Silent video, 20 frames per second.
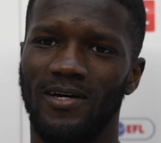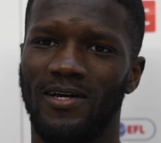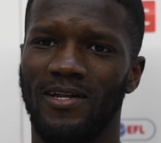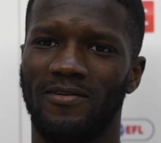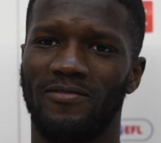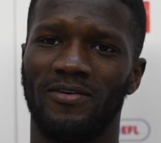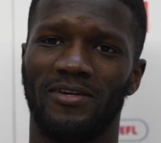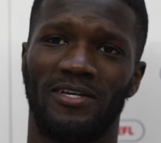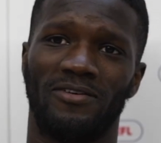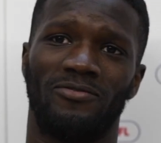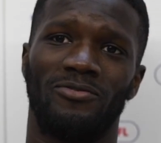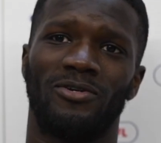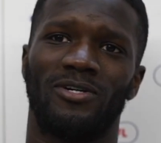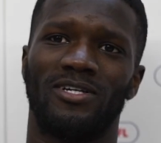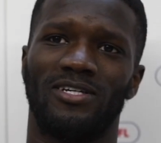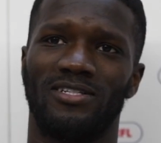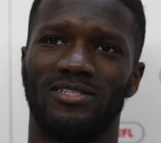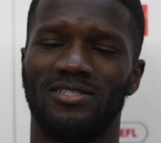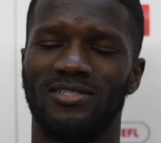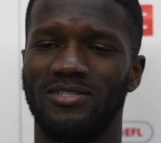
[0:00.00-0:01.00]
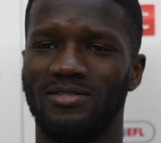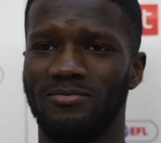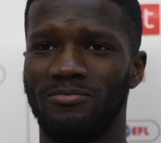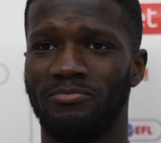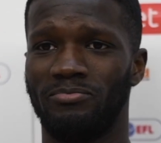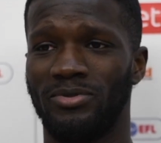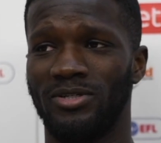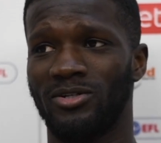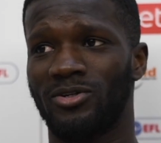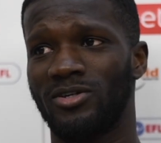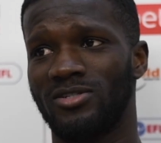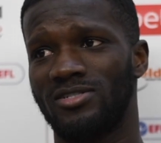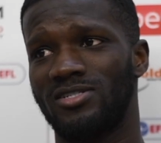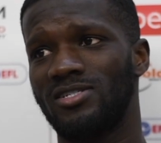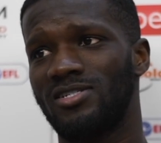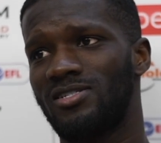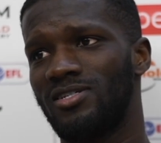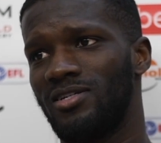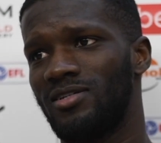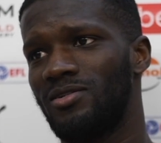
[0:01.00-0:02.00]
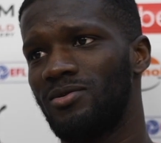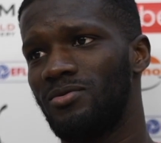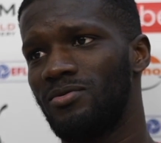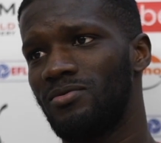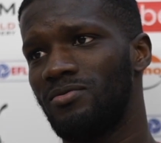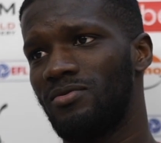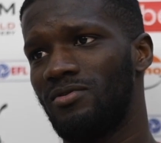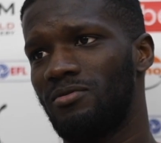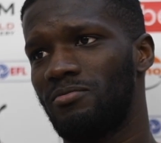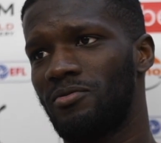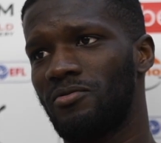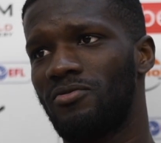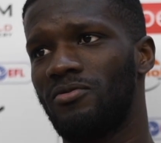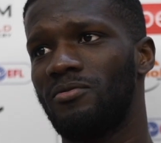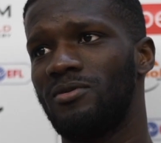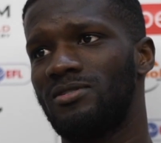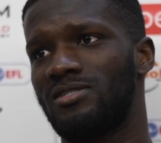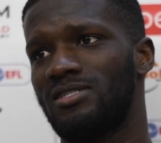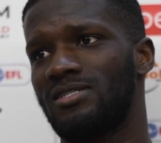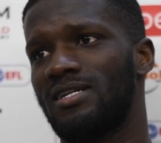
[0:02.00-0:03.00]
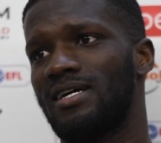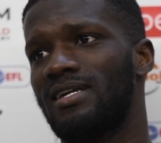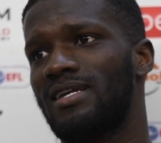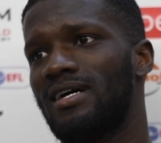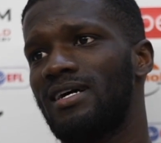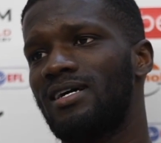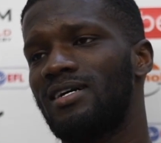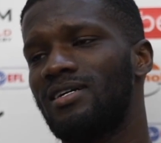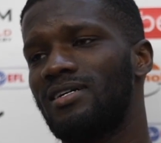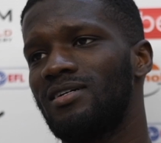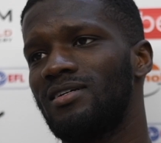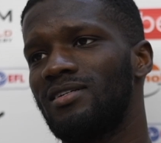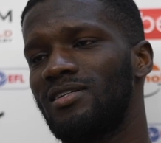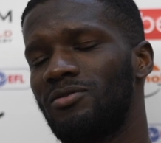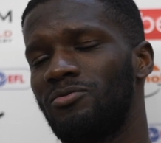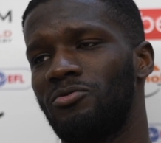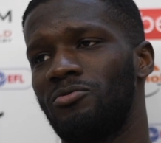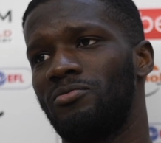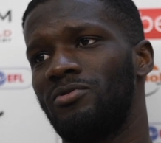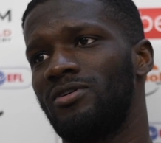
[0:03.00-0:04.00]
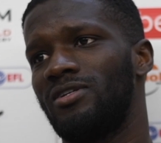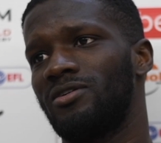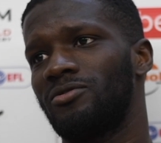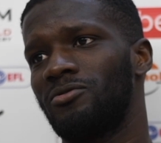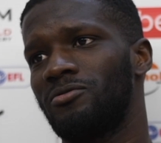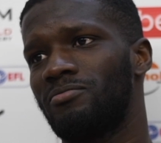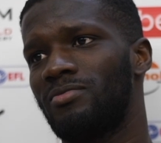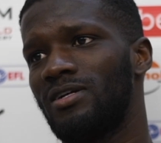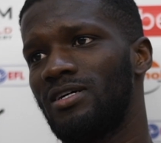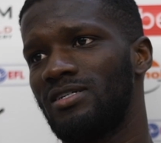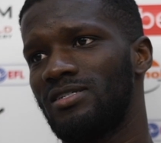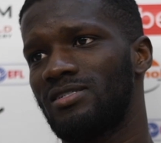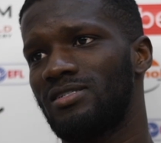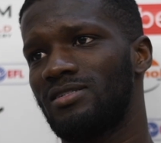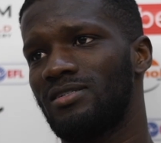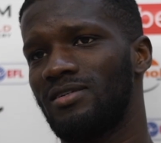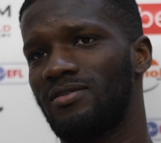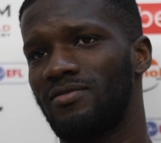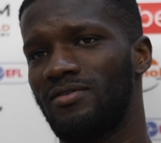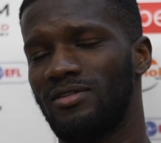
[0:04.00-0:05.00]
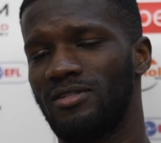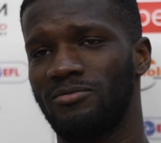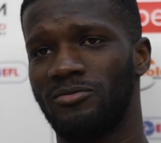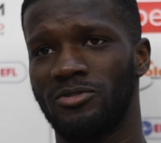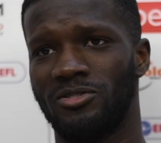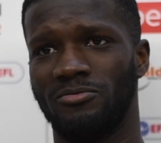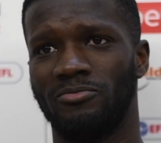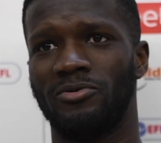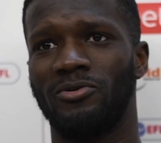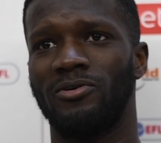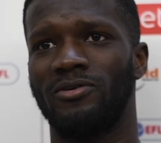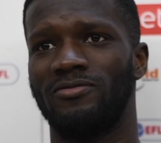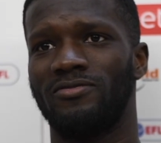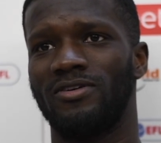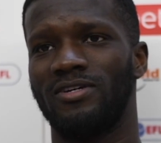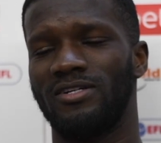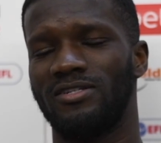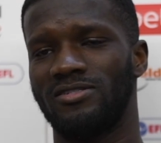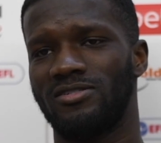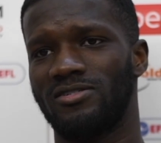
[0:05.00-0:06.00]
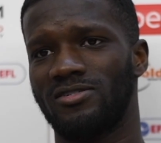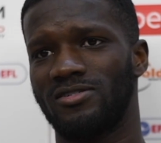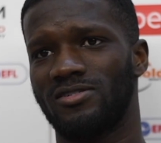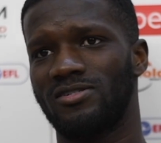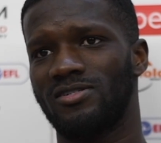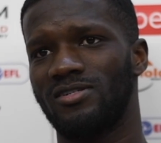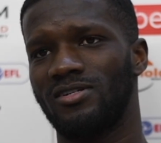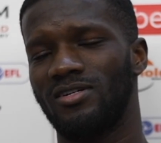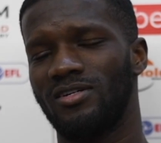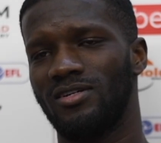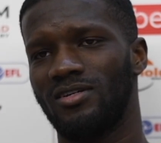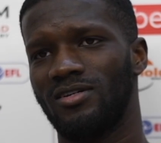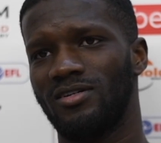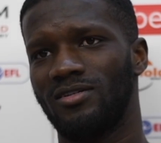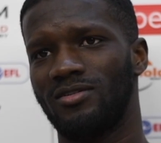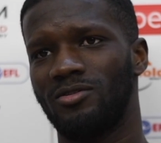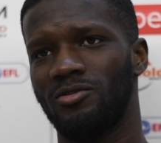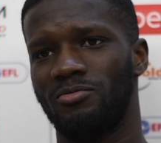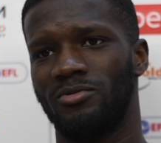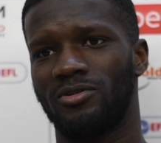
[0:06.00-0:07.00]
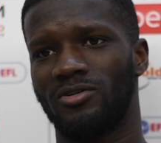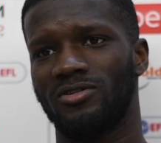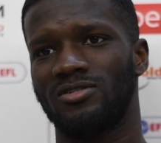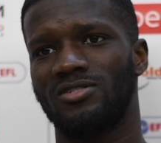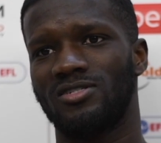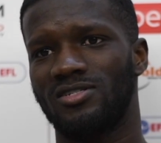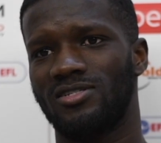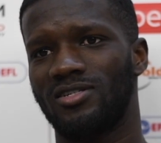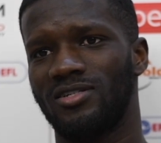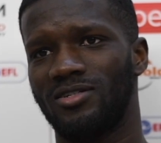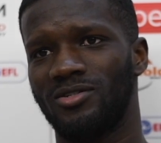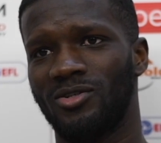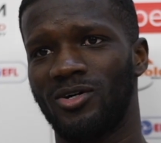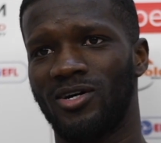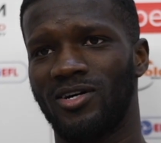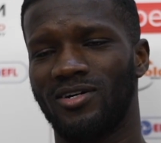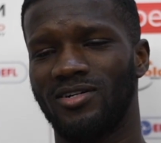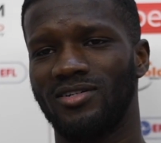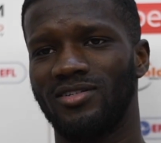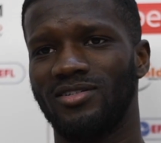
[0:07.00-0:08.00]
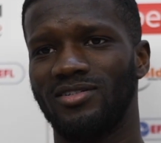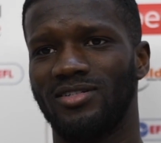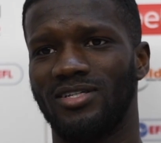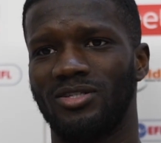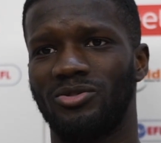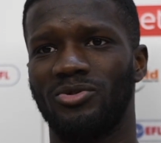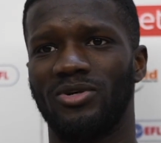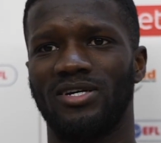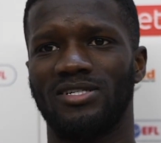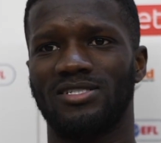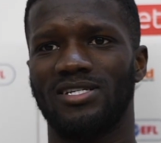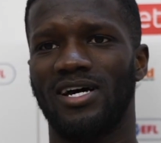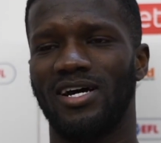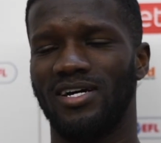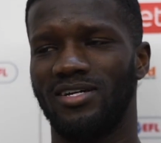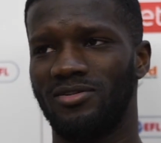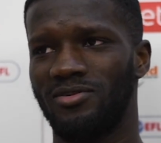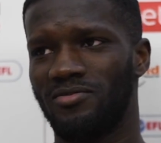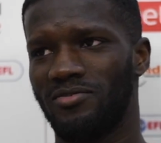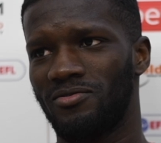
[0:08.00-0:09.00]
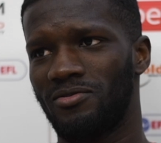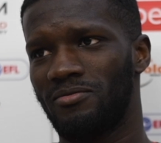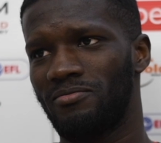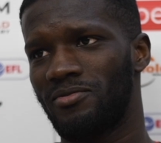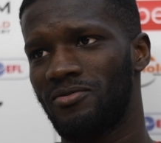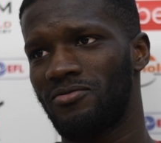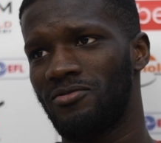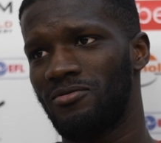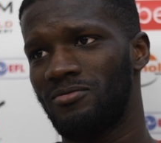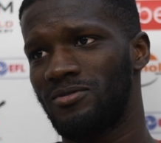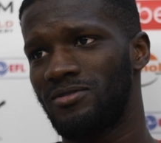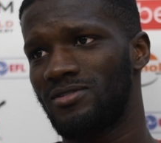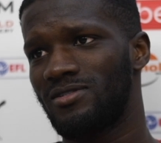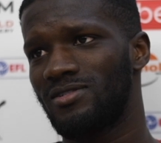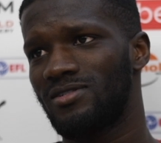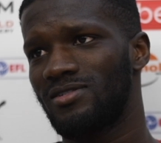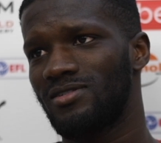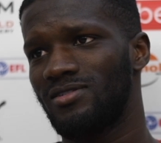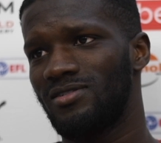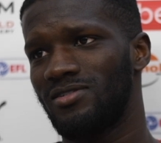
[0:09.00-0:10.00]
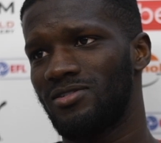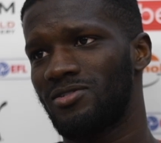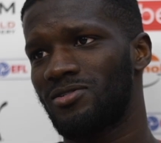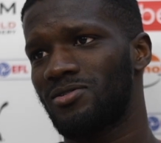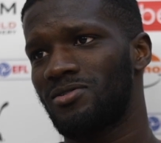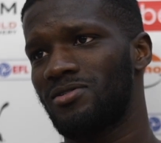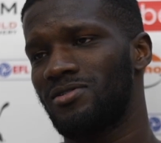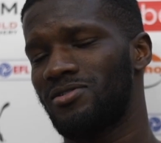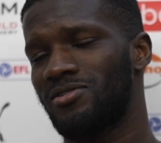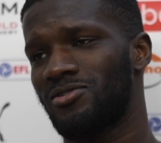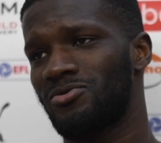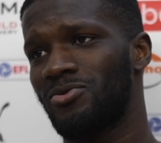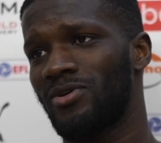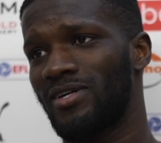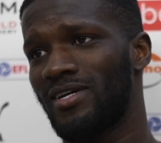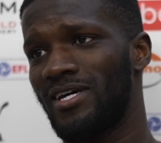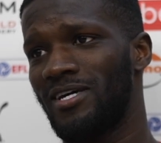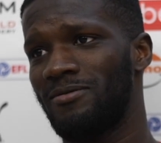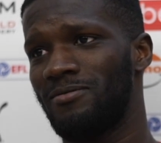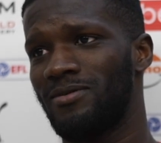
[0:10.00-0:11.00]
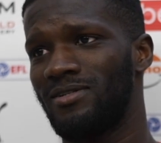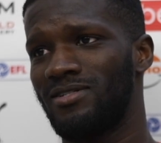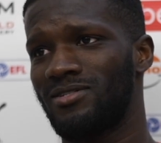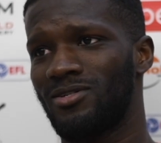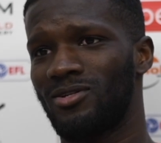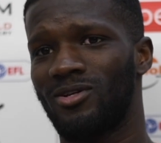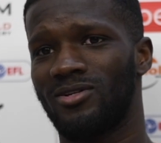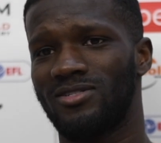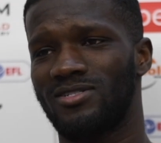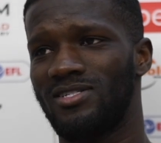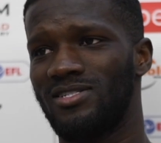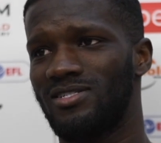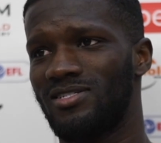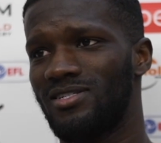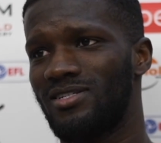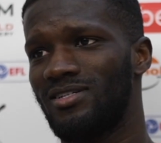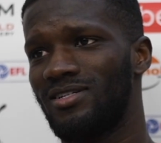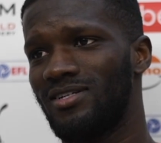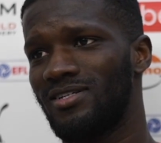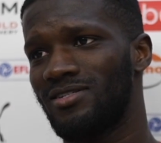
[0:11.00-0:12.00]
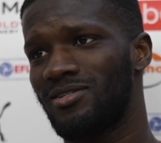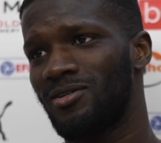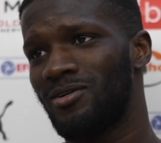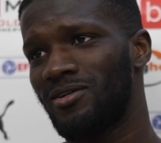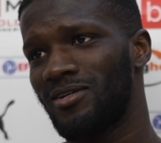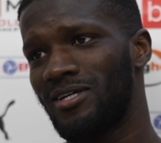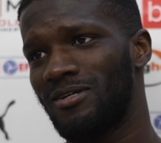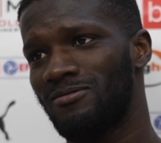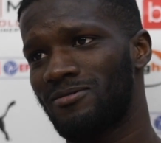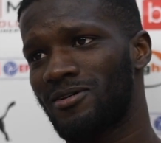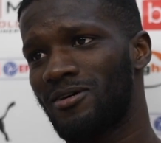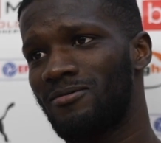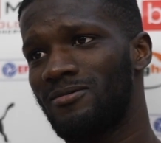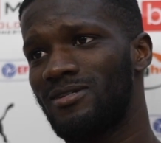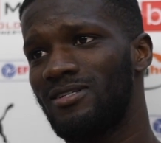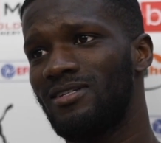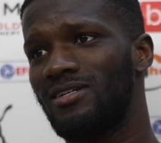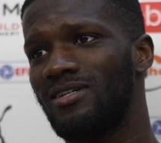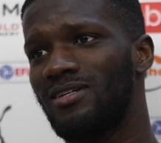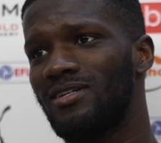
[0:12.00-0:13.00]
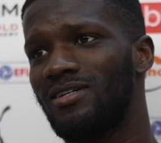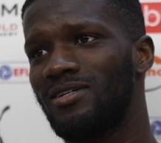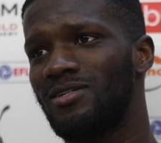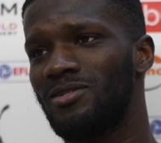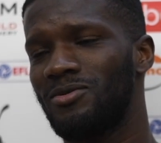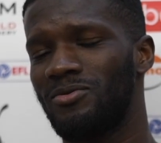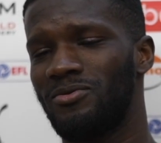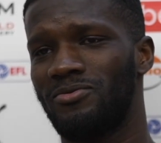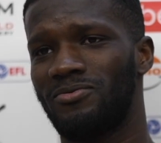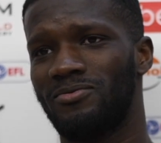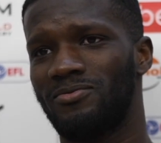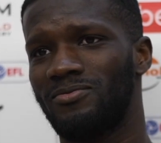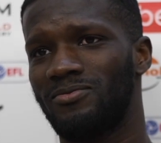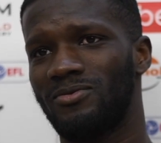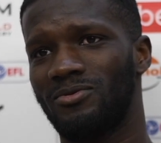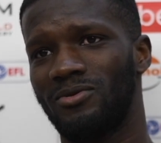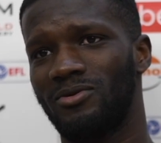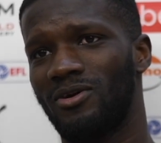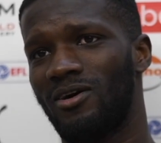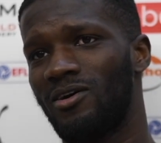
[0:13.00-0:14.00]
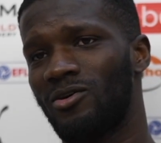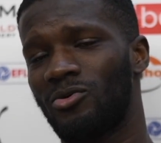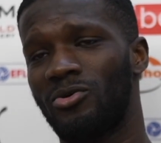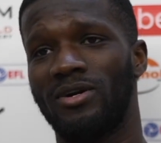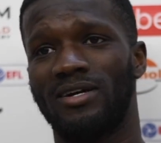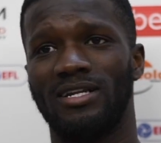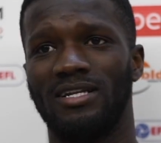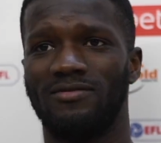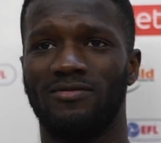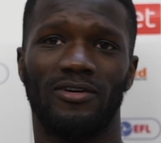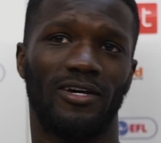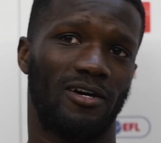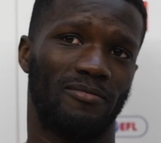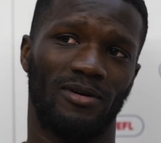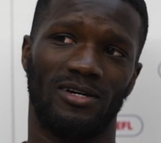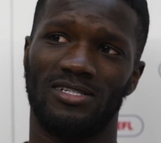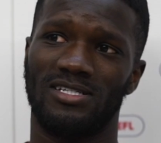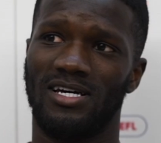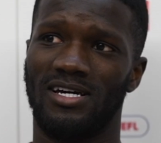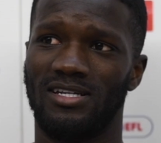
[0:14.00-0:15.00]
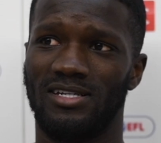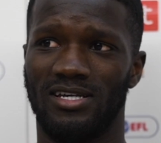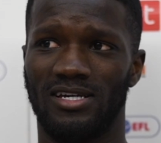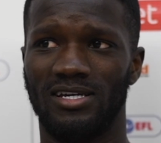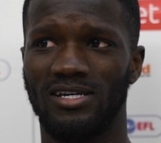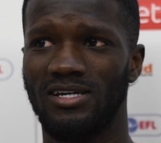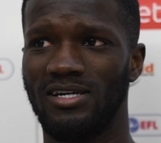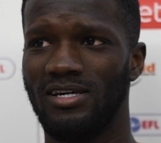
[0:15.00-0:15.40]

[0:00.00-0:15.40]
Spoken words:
I think if we can be consistent with the performances like that, then we'll be in a good place. I think the most important thing is just to be consistent, not get too excited over one performance. It's just one game and it's a long season. There's a lot of games coming. So we've got to quickly forget about Saturday